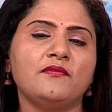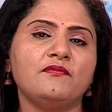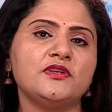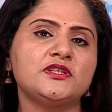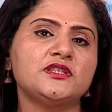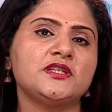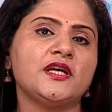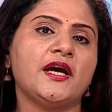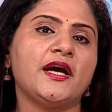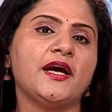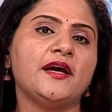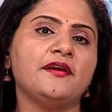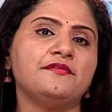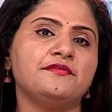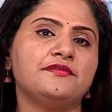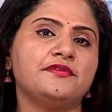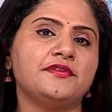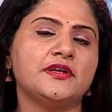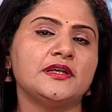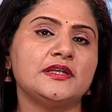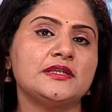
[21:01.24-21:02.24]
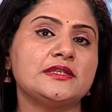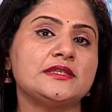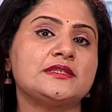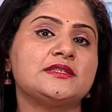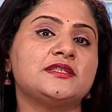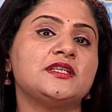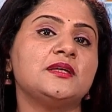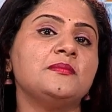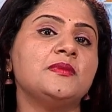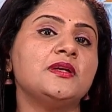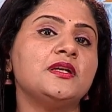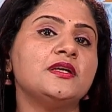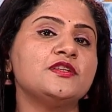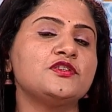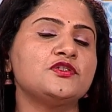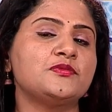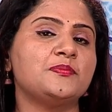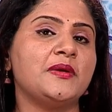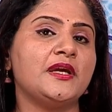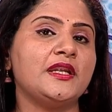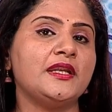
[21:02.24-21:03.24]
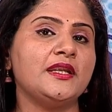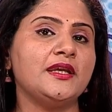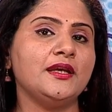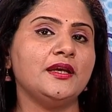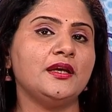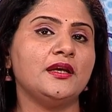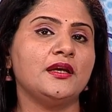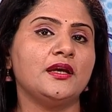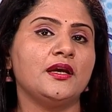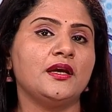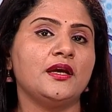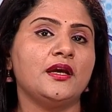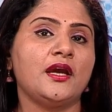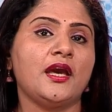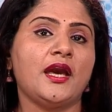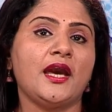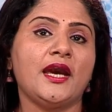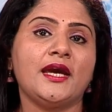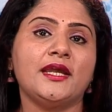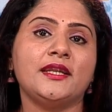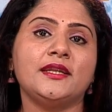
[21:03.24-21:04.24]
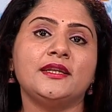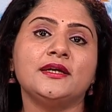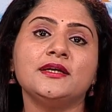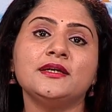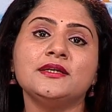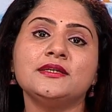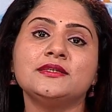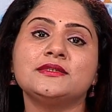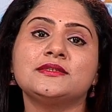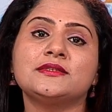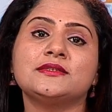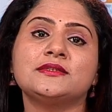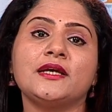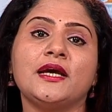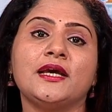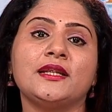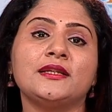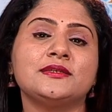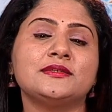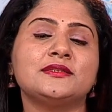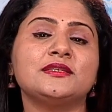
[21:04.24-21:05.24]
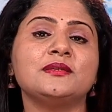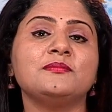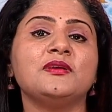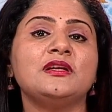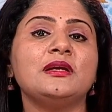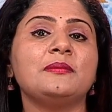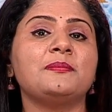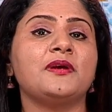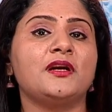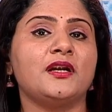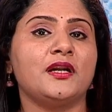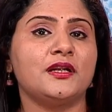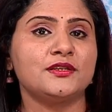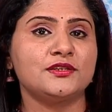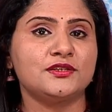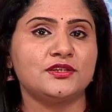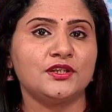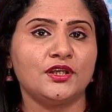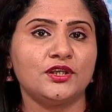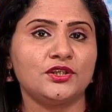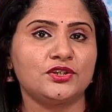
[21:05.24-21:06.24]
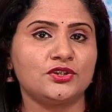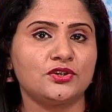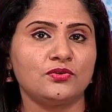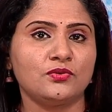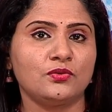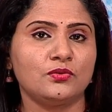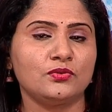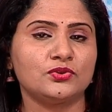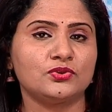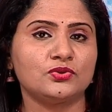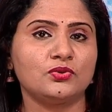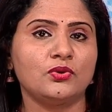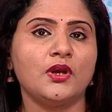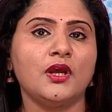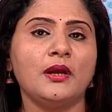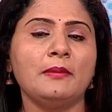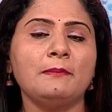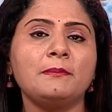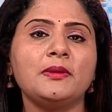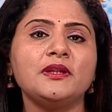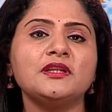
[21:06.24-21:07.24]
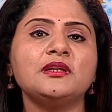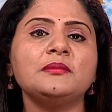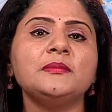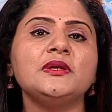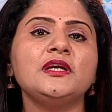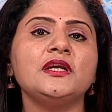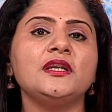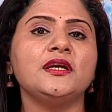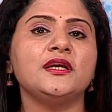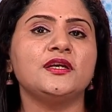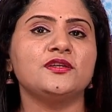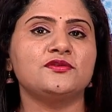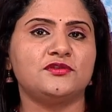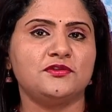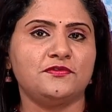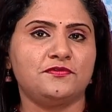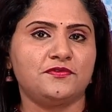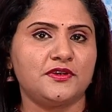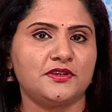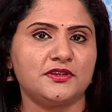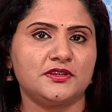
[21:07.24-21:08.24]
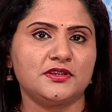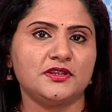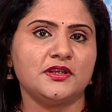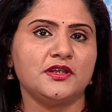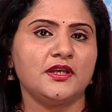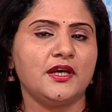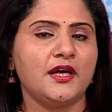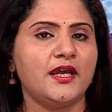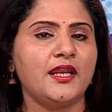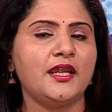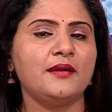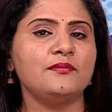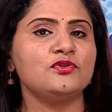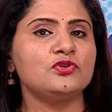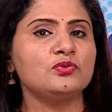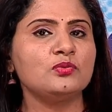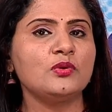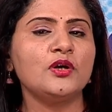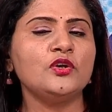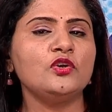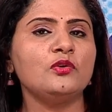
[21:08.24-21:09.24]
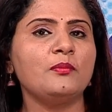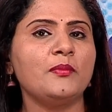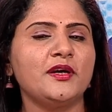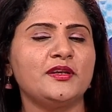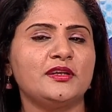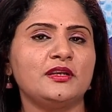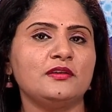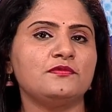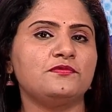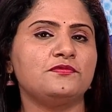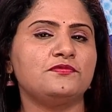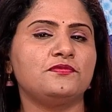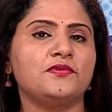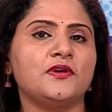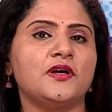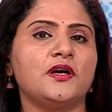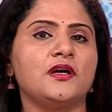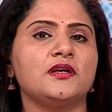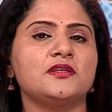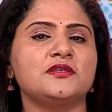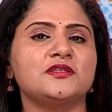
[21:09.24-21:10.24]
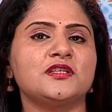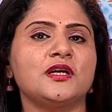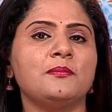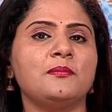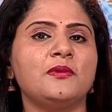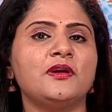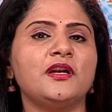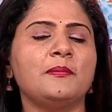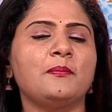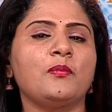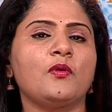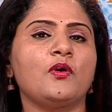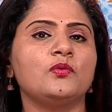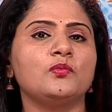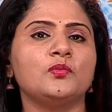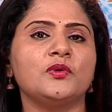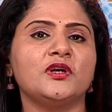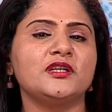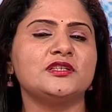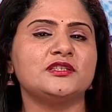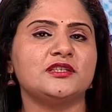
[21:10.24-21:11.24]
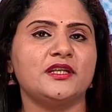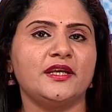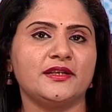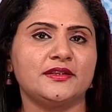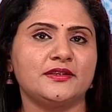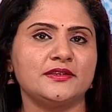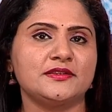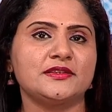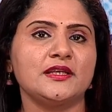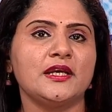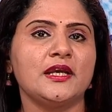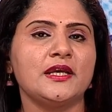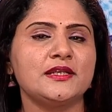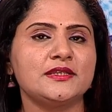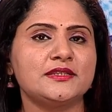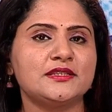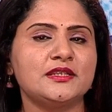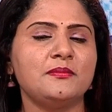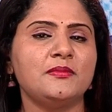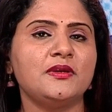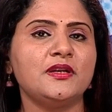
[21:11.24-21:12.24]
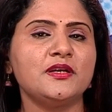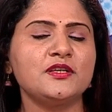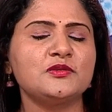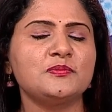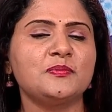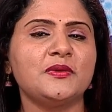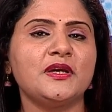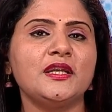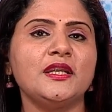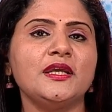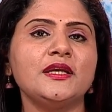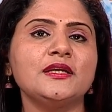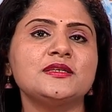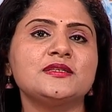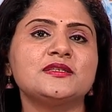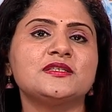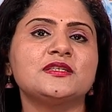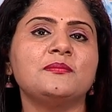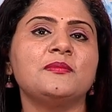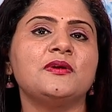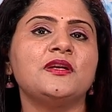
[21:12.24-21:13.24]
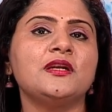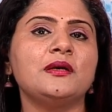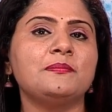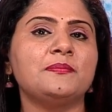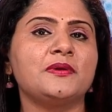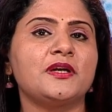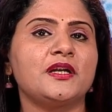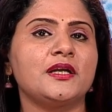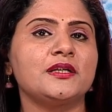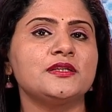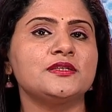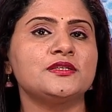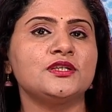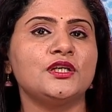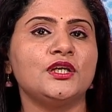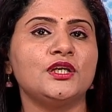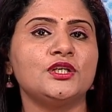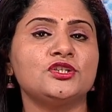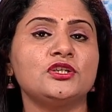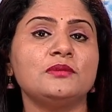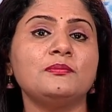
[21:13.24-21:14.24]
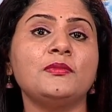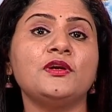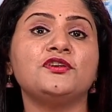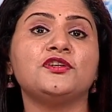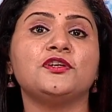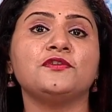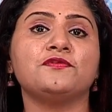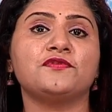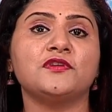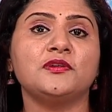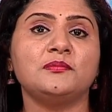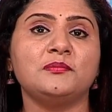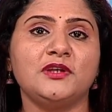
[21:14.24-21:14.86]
which have similar spelling and similar pronunciation also, but the meaning is different. And I am sure you might have stumbled upon words like this: similar spelling, similar pronunciation, but different